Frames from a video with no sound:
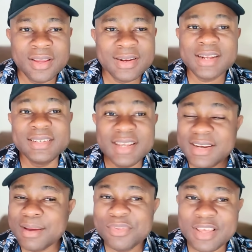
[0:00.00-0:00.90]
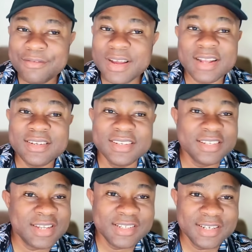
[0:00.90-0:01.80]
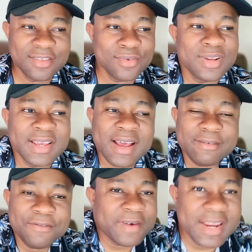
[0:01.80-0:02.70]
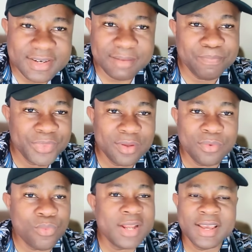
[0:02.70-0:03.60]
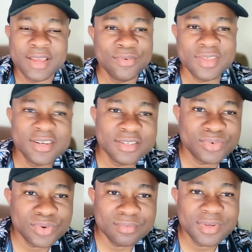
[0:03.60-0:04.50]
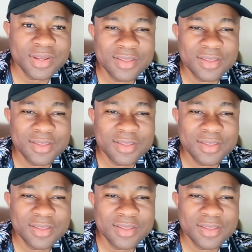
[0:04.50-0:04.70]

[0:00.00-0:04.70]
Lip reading: that they themselves can't detect it, so they can't fight them while they are using the drone.